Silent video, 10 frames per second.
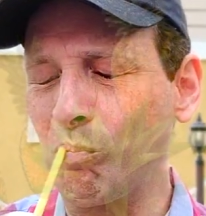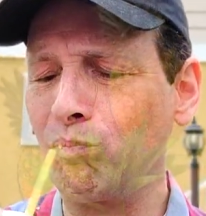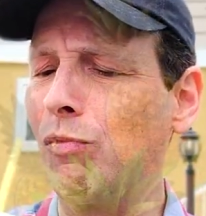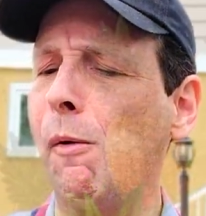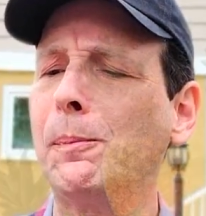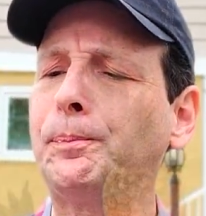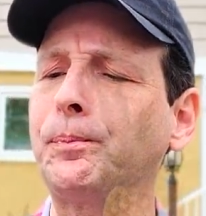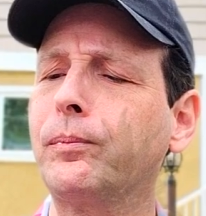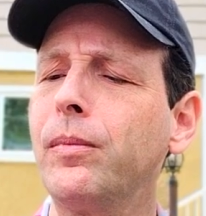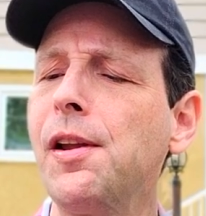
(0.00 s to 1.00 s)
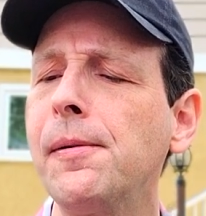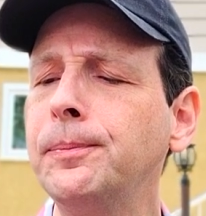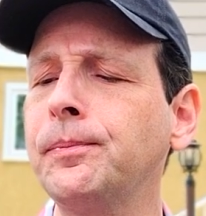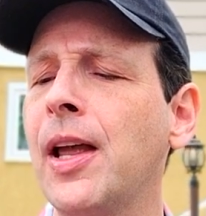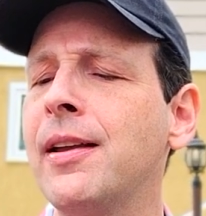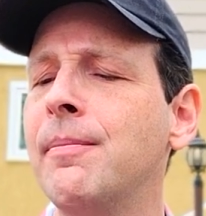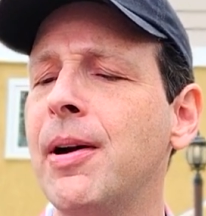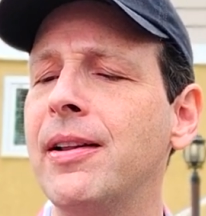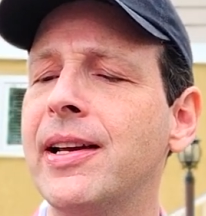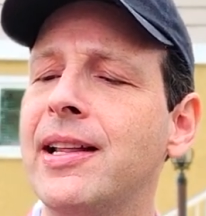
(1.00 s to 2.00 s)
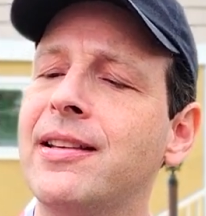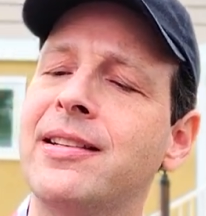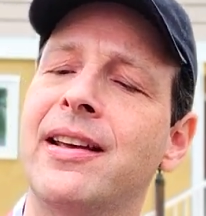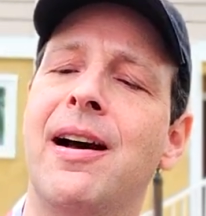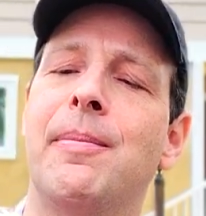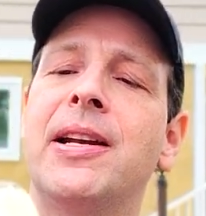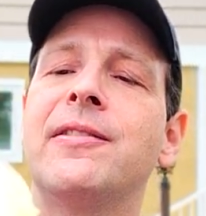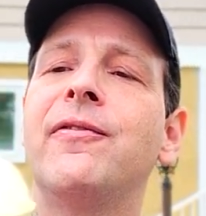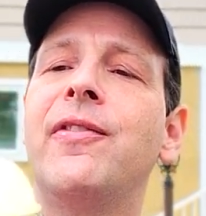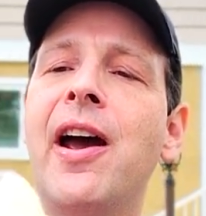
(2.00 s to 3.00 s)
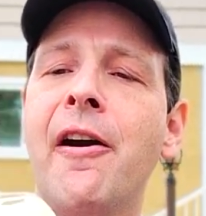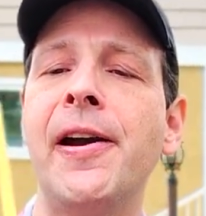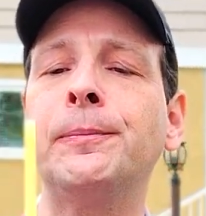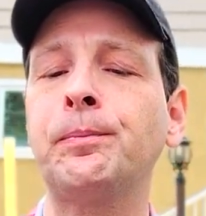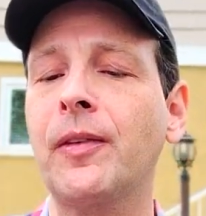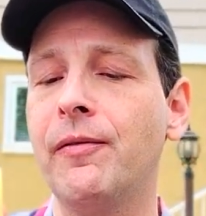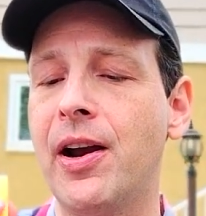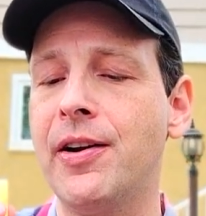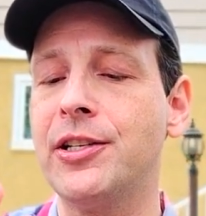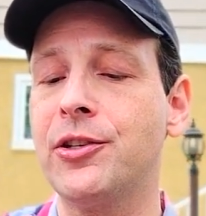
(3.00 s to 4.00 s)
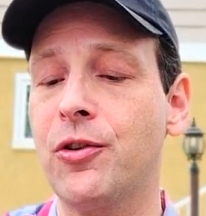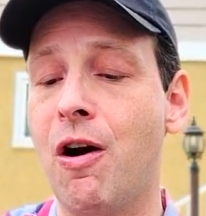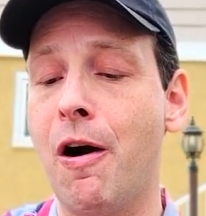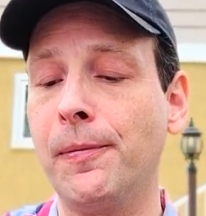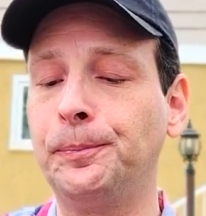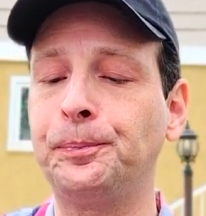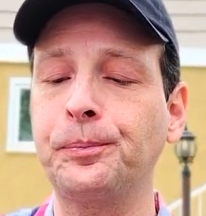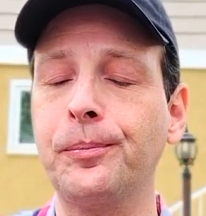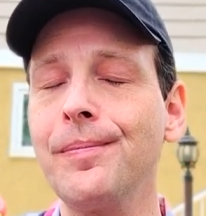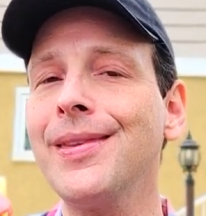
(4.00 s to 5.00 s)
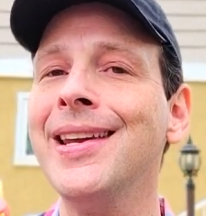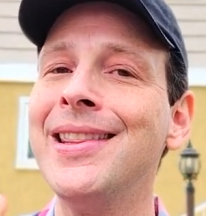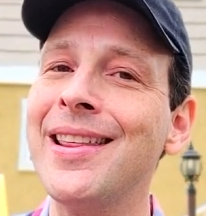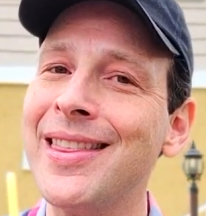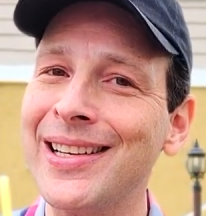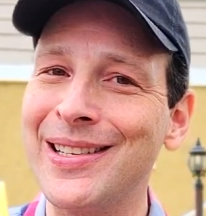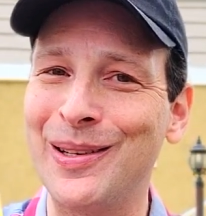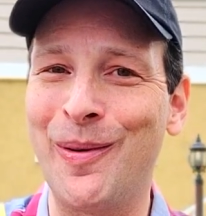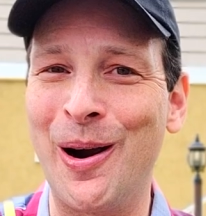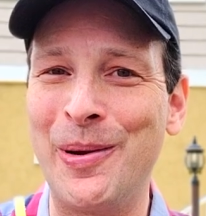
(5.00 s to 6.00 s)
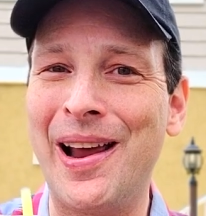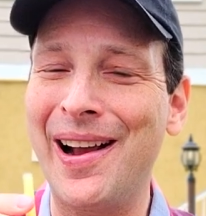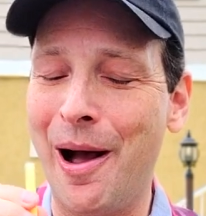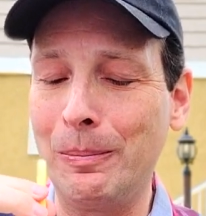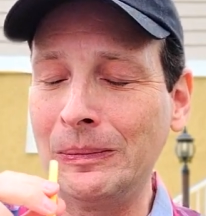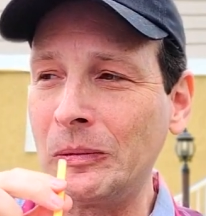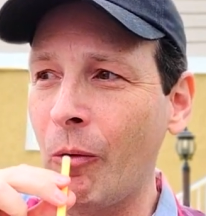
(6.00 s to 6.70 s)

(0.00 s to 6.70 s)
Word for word: Mmm. I can barely get this thing up. It is very, very strong in the thickness department. Hang on.